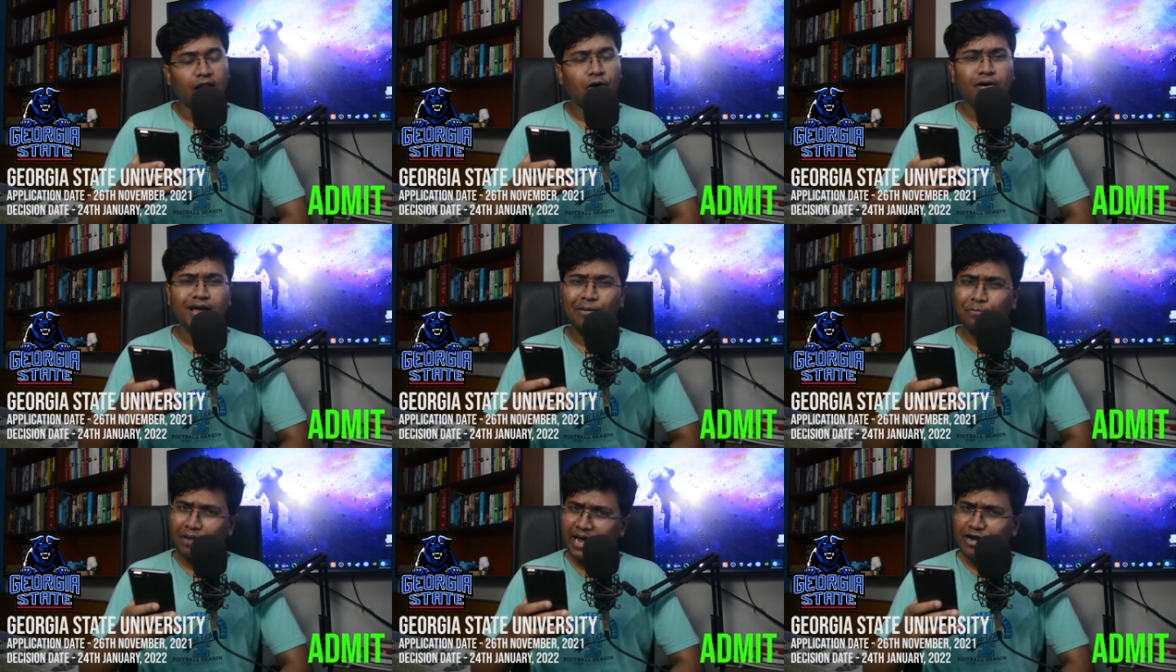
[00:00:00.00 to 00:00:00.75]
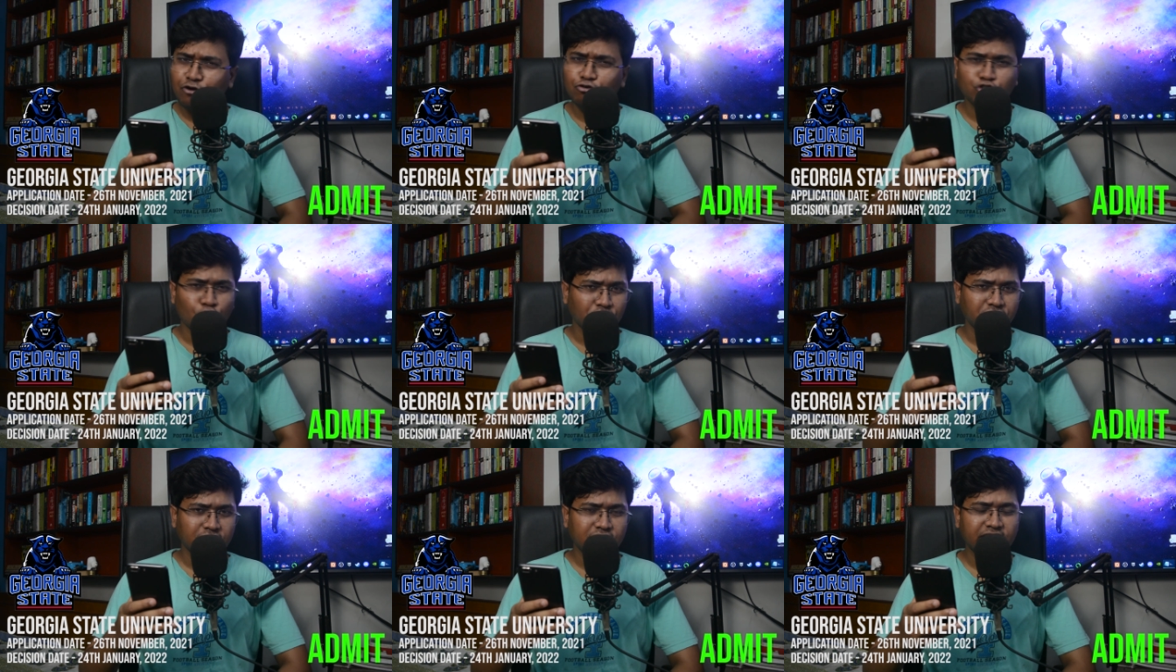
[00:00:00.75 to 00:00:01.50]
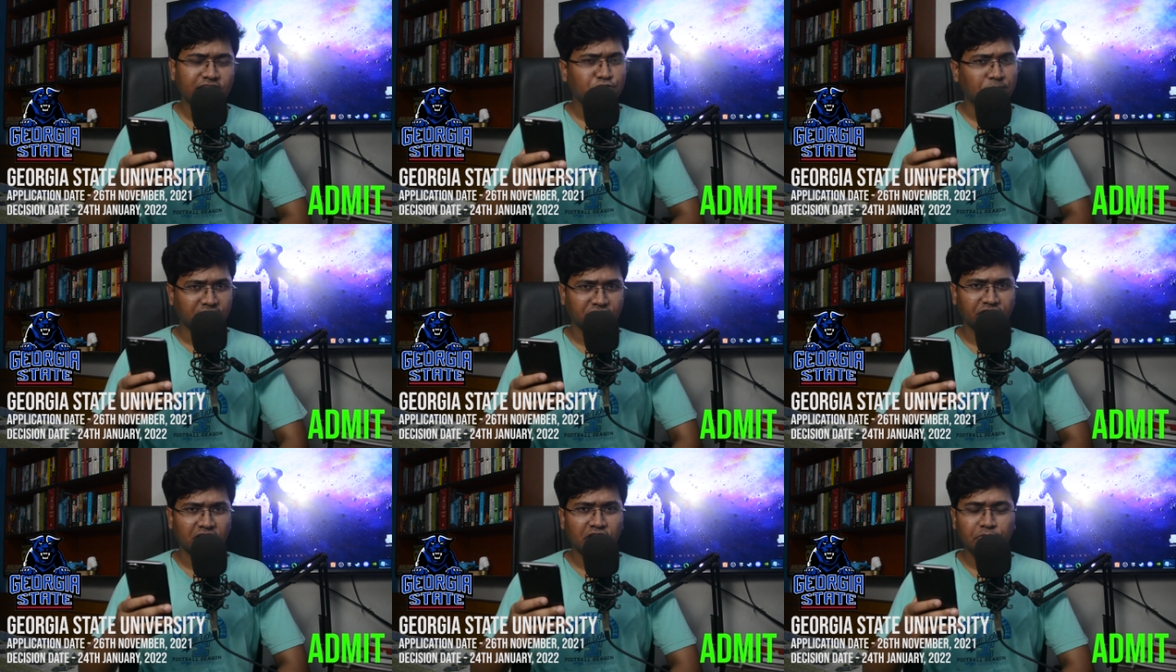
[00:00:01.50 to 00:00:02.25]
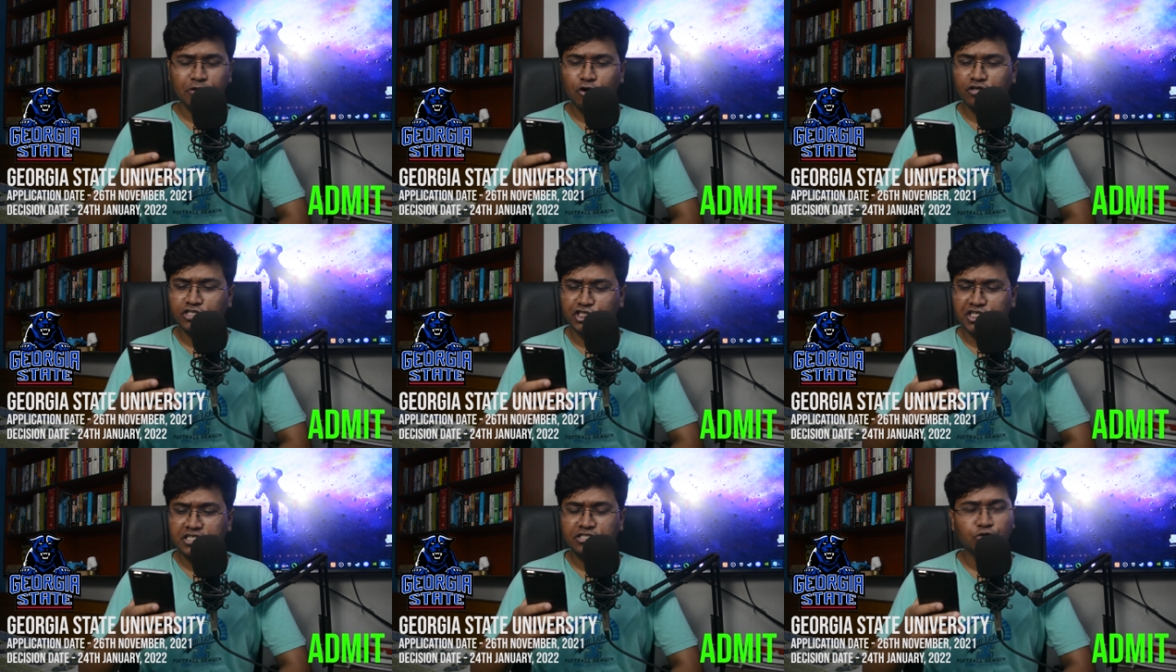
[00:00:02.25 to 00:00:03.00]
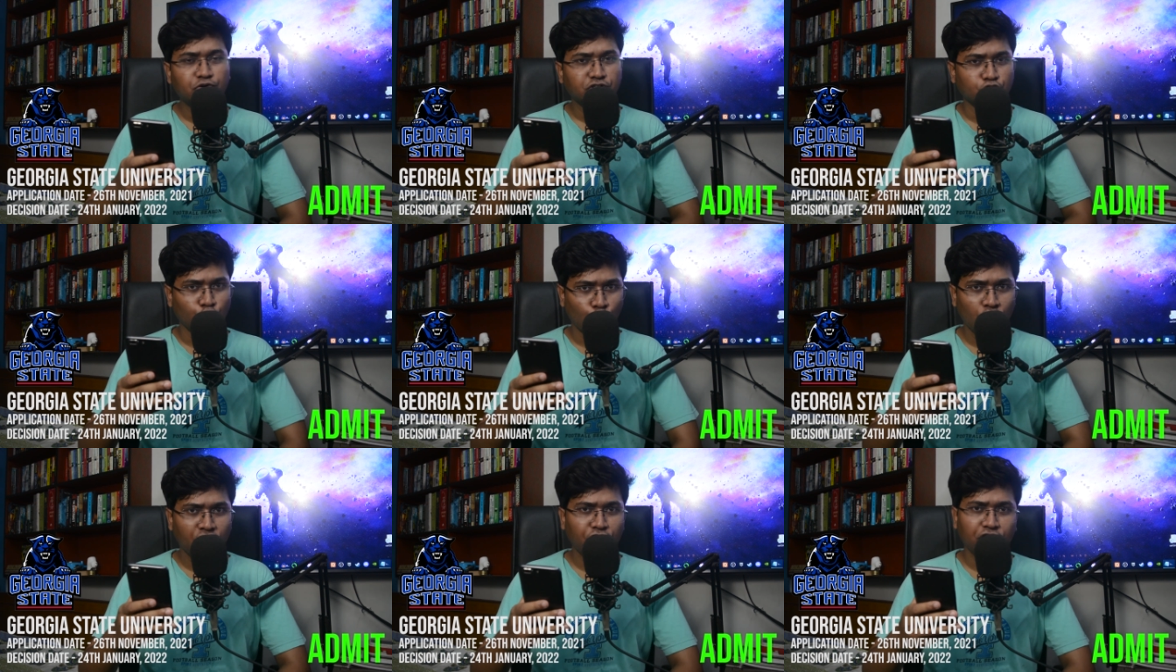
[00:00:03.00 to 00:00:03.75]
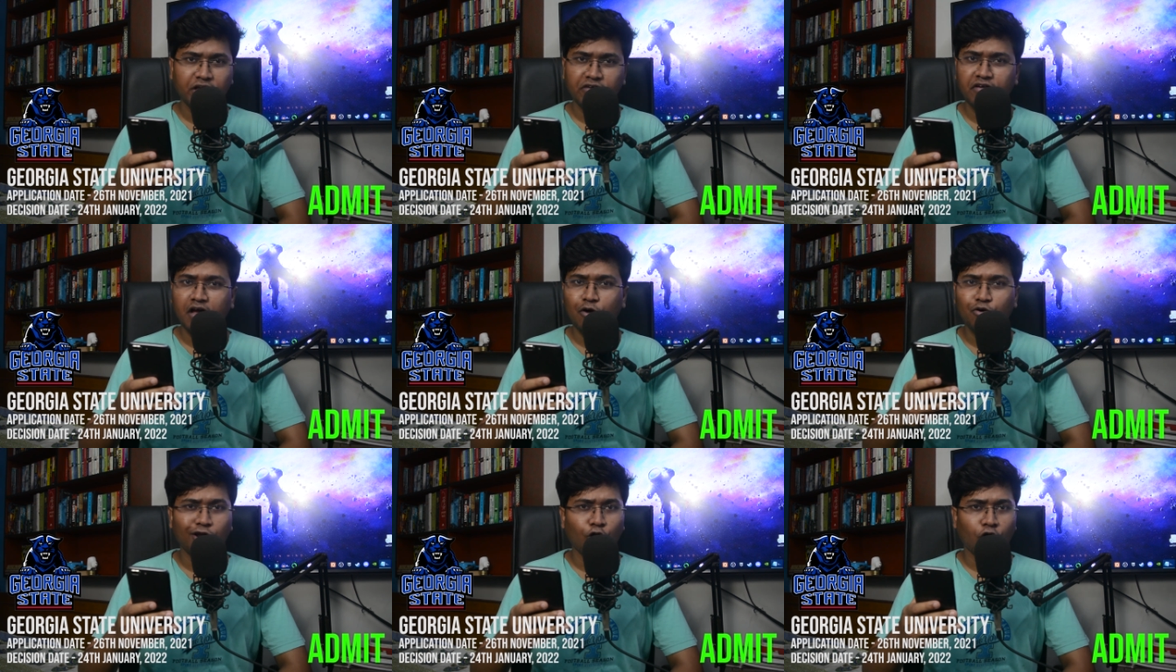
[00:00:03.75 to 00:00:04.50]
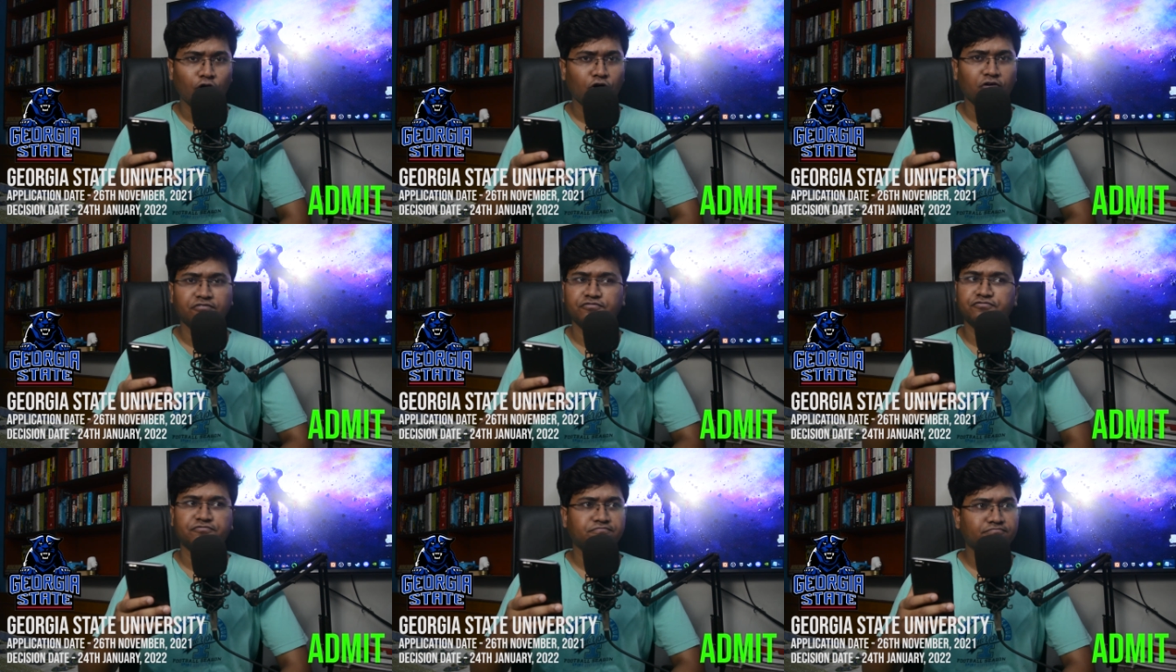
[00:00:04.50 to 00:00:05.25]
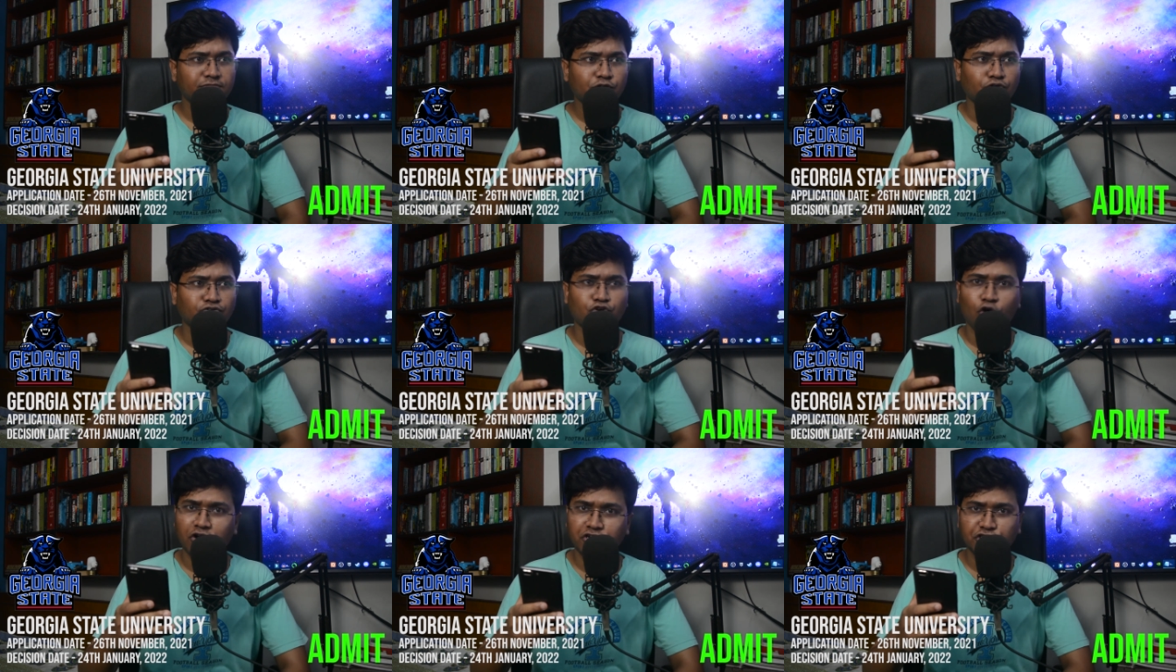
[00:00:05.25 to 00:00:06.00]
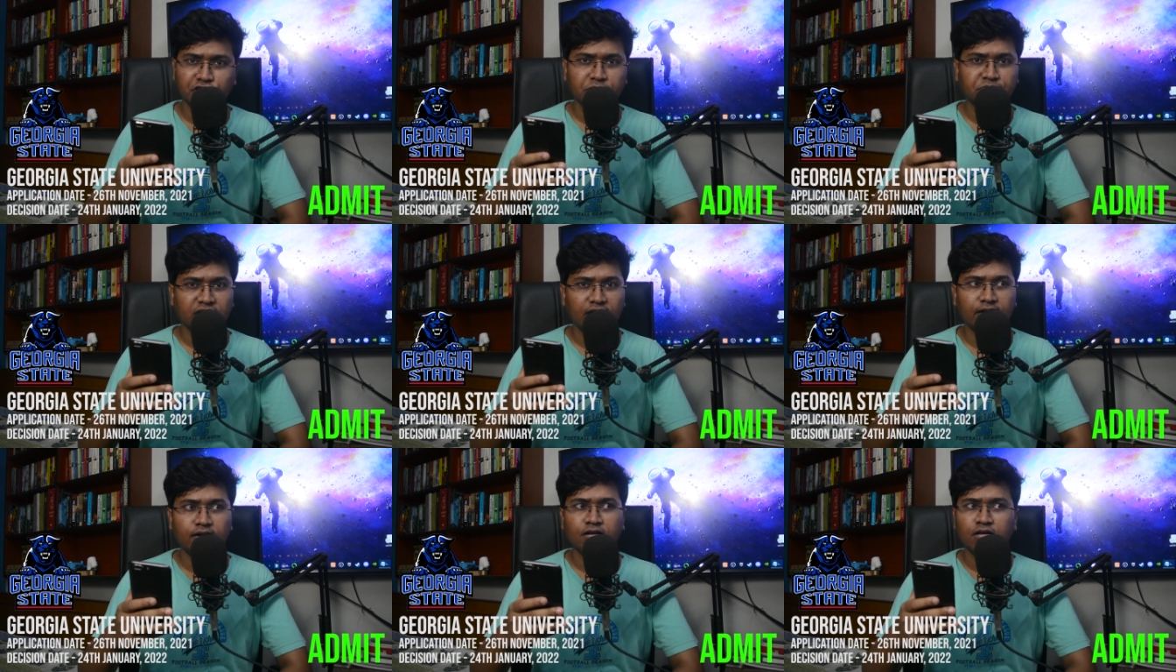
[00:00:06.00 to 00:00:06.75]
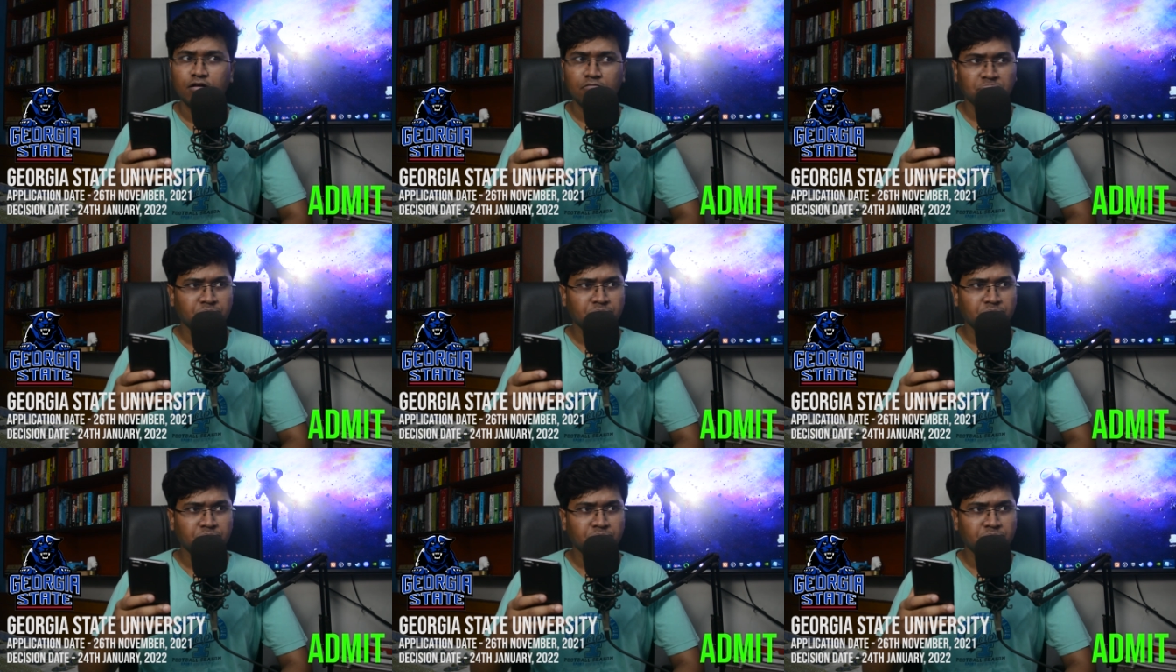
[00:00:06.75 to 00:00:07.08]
Now I applied to Georgia State specifically because GSU is known for giving out a lot of, you know, scholarships and